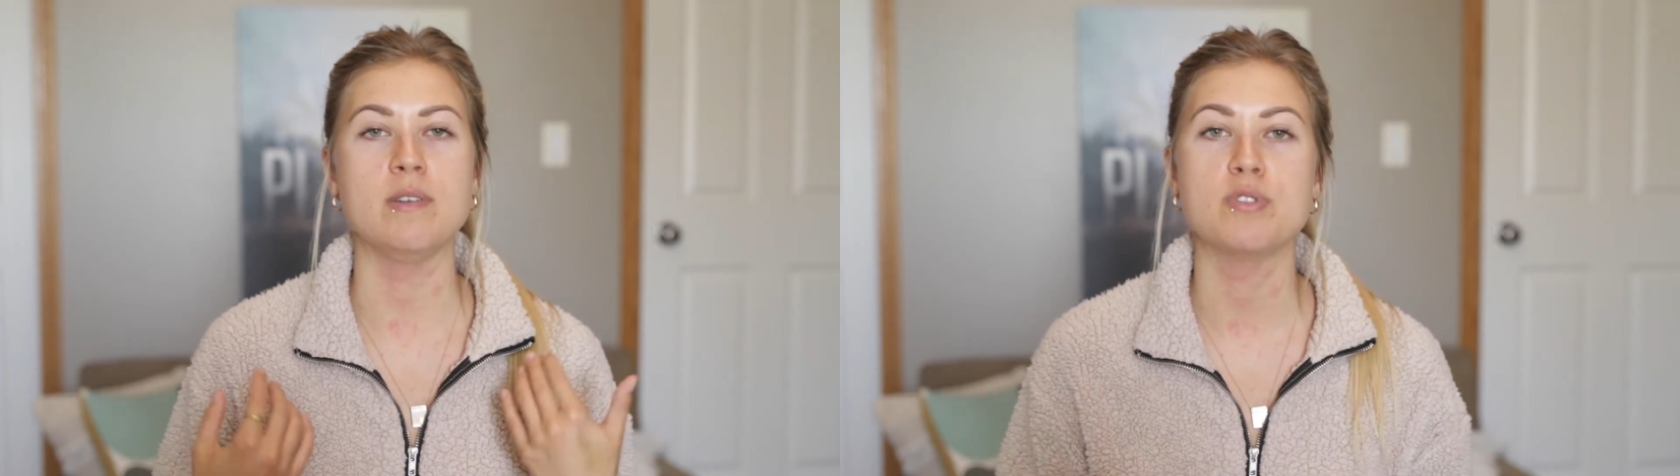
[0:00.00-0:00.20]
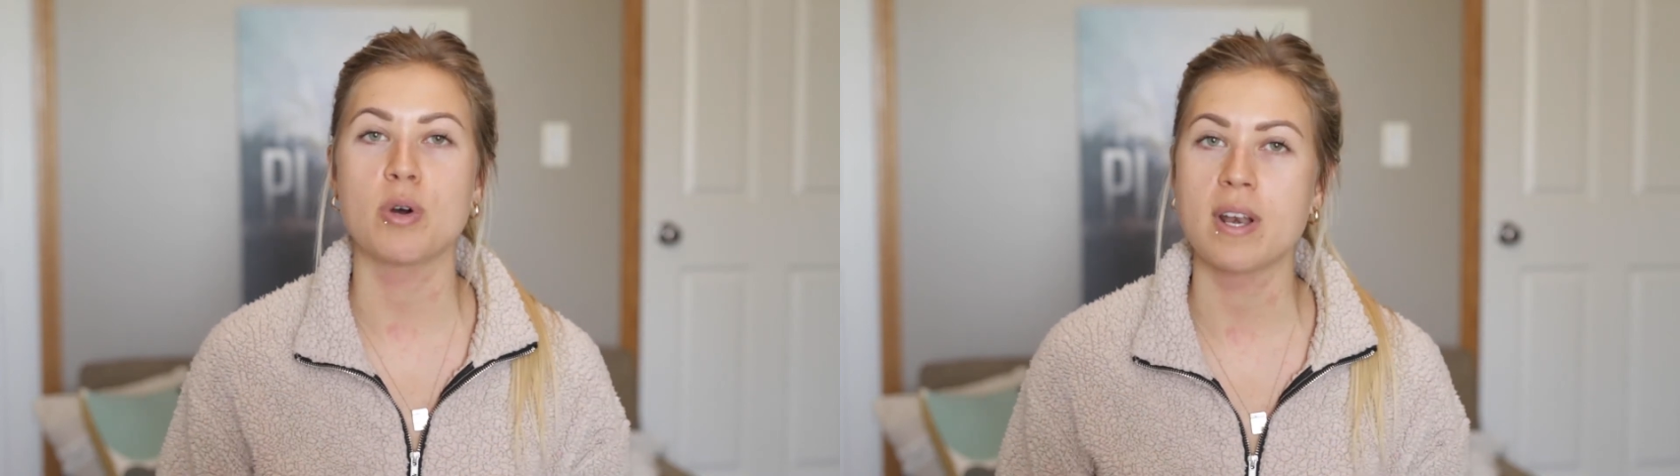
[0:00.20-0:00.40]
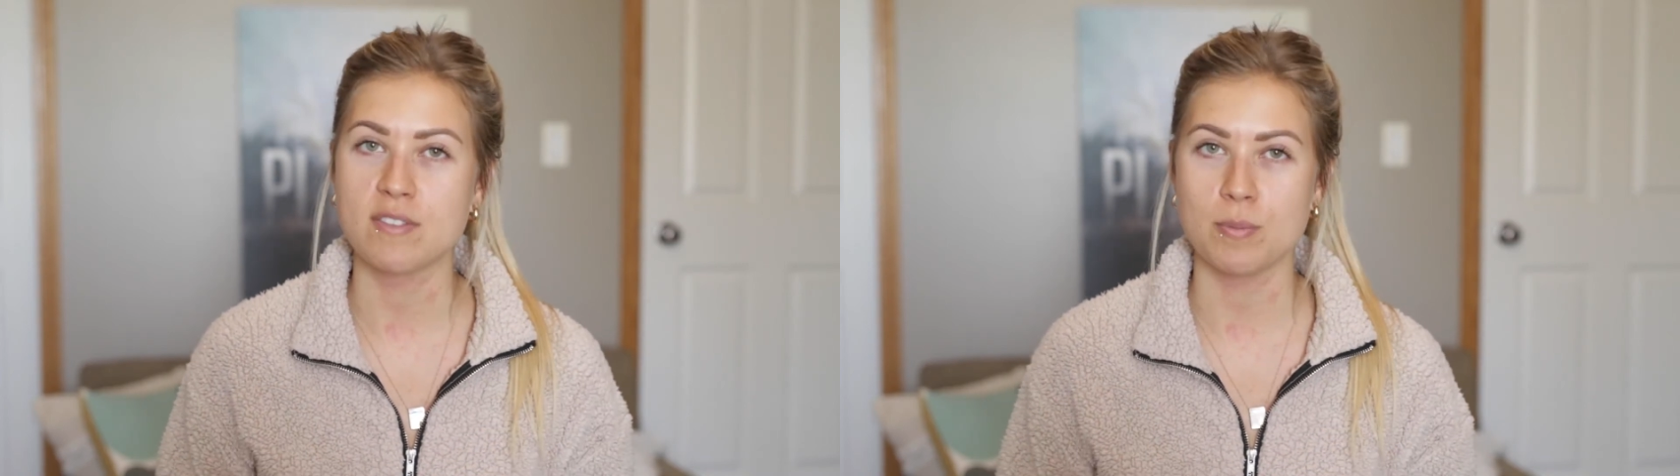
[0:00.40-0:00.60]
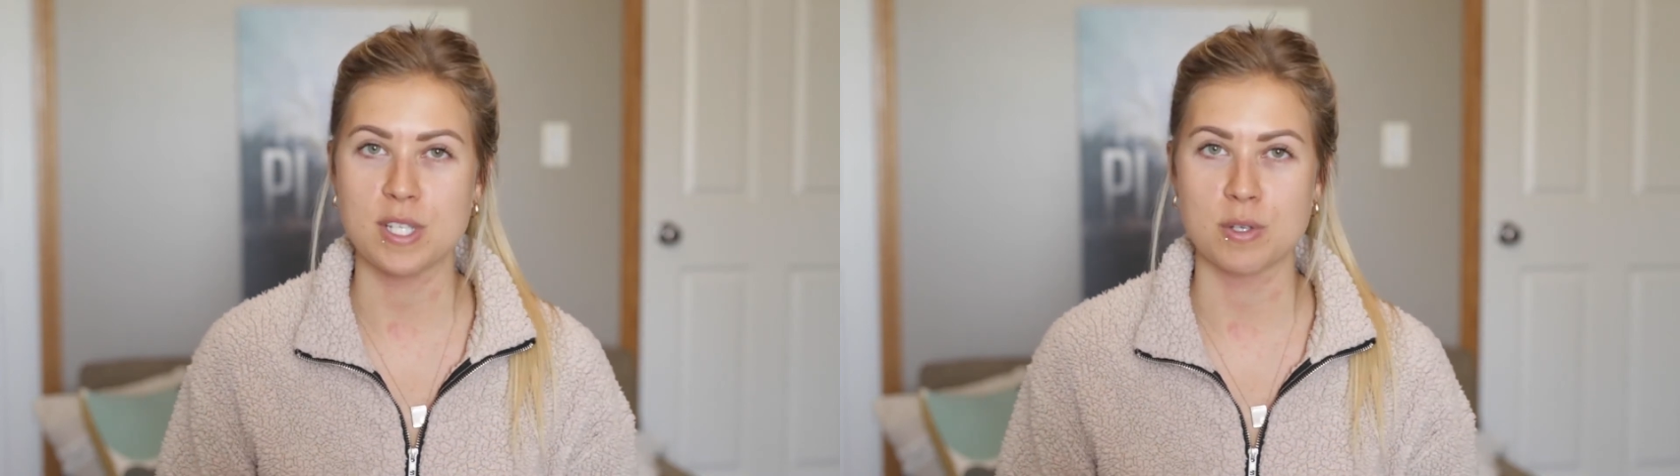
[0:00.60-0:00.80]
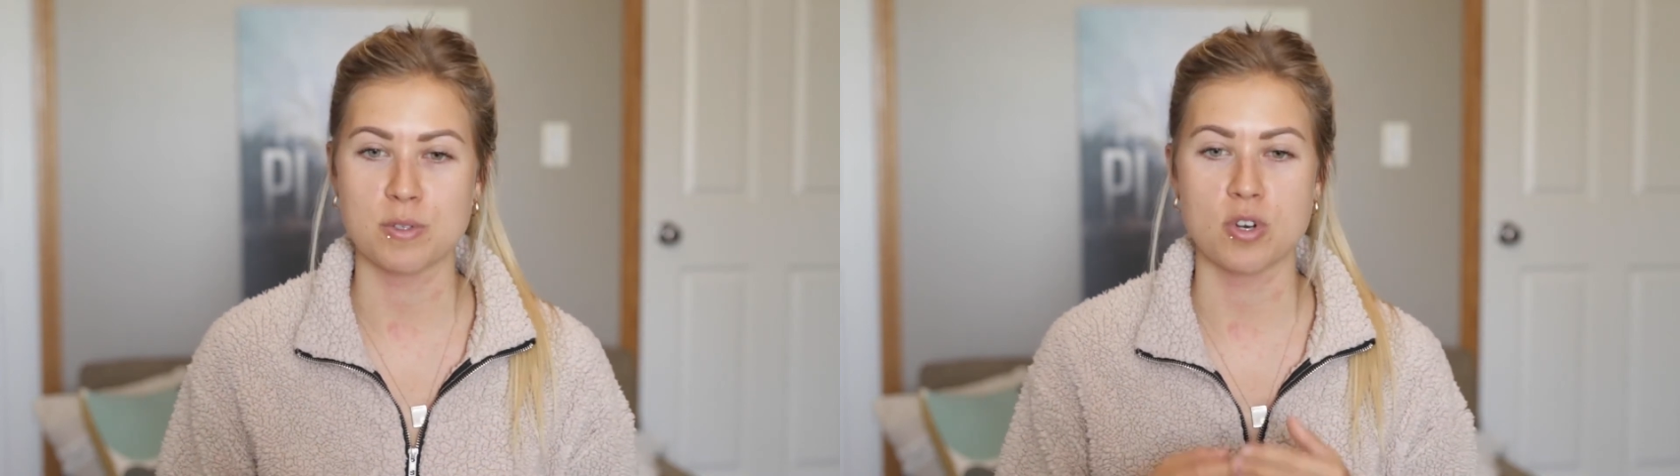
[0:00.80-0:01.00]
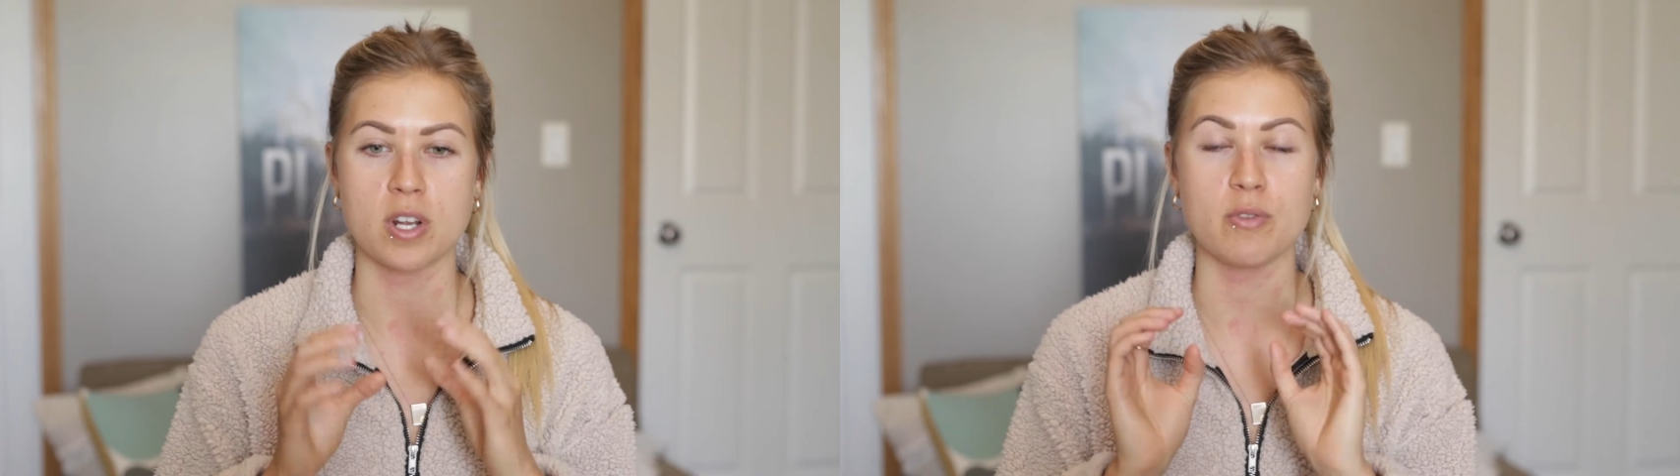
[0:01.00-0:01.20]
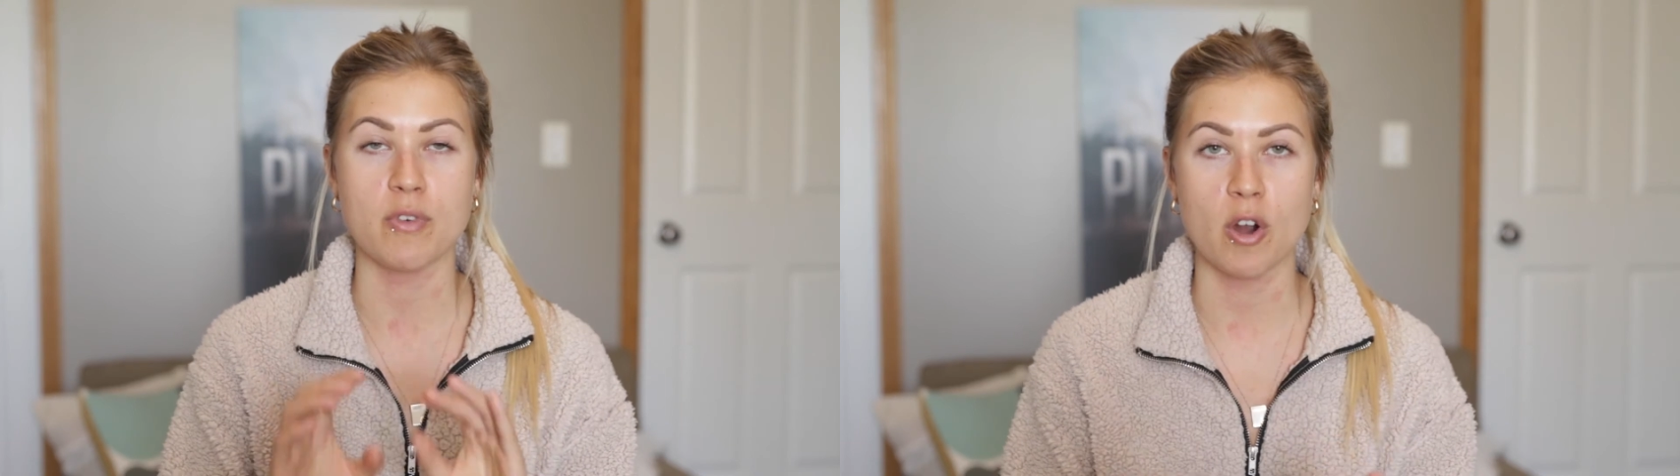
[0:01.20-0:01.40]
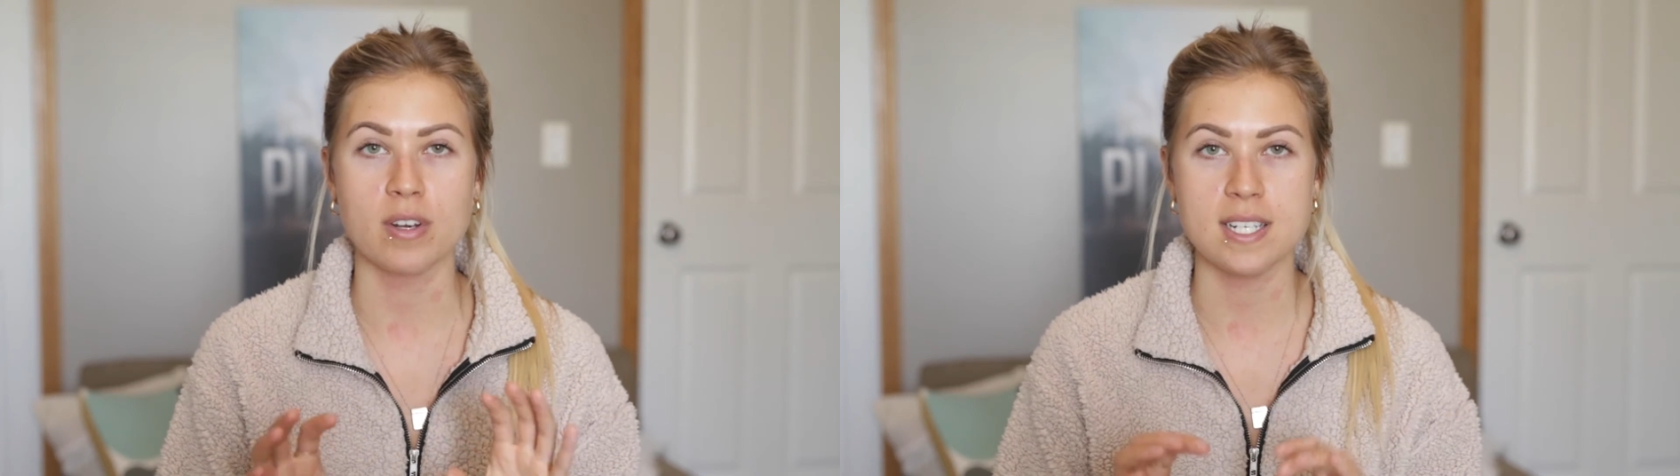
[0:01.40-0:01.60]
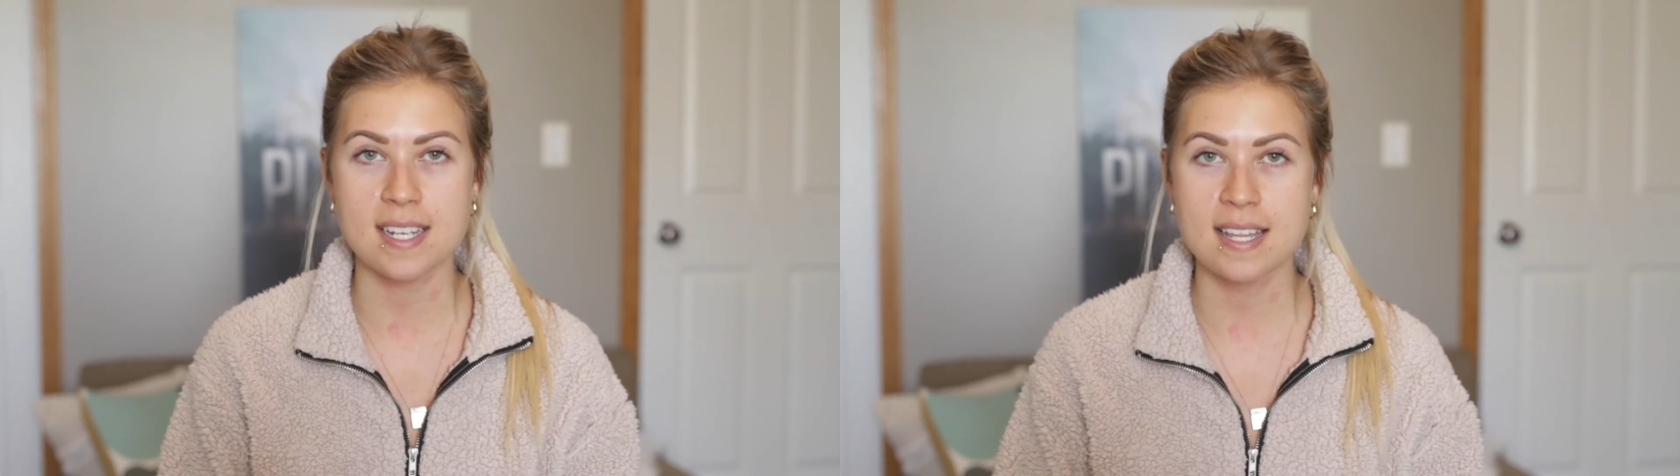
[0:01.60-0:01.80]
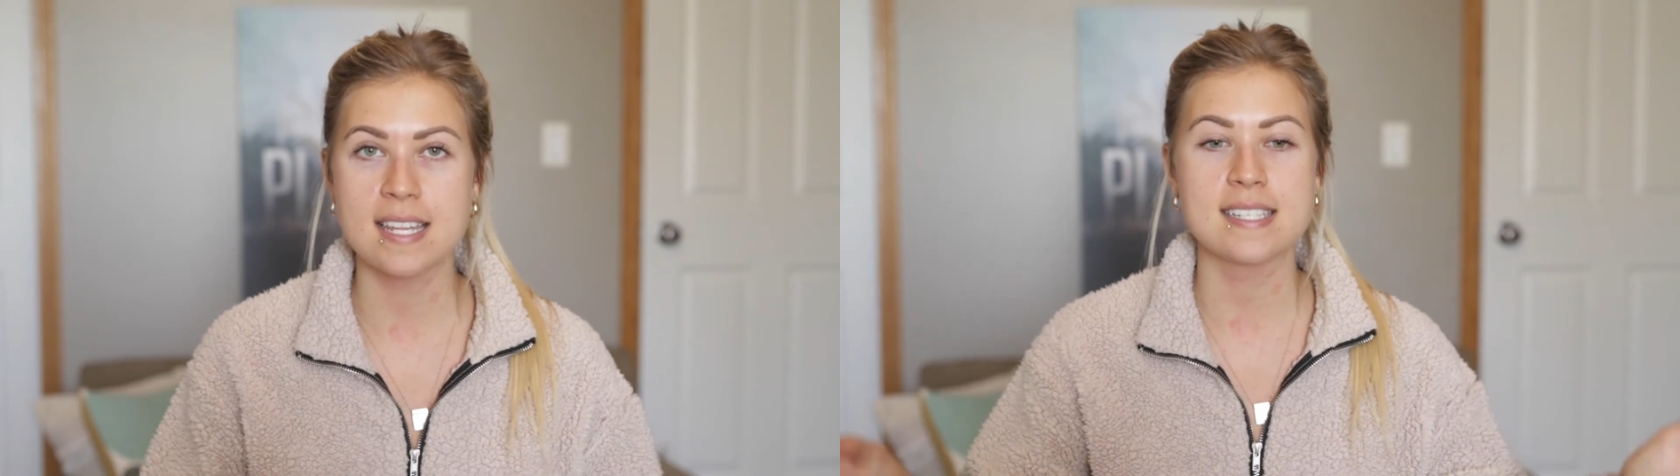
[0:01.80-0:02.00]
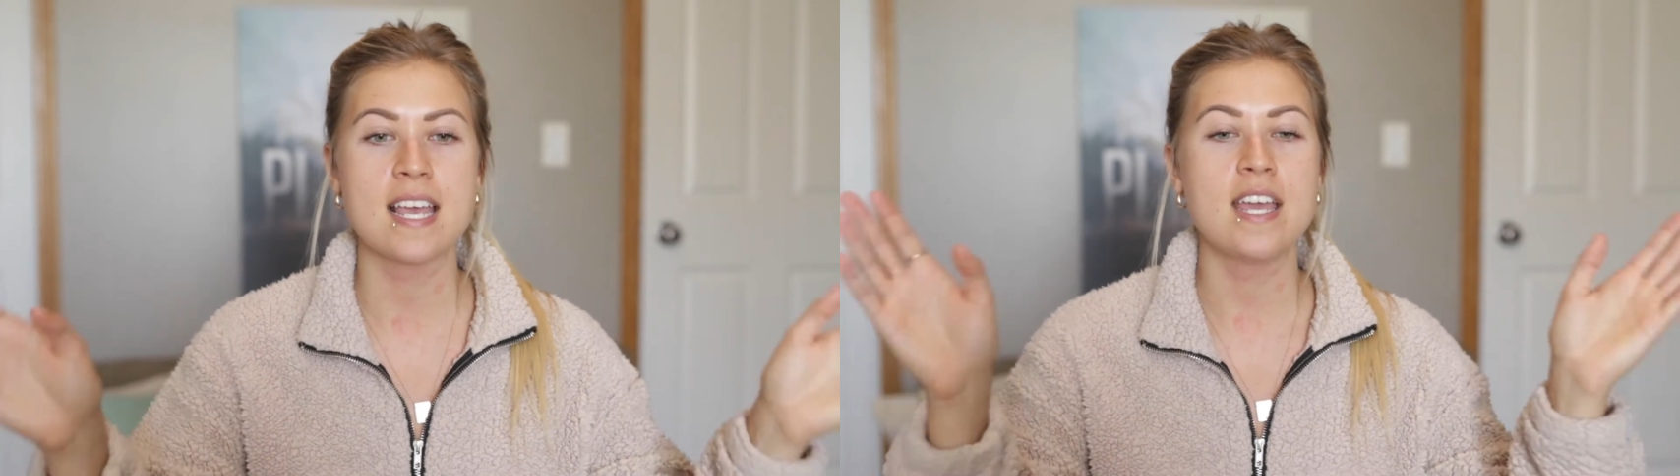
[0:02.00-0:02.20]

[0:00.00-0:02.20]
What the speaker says: You don't have to be so strong. You've already done this.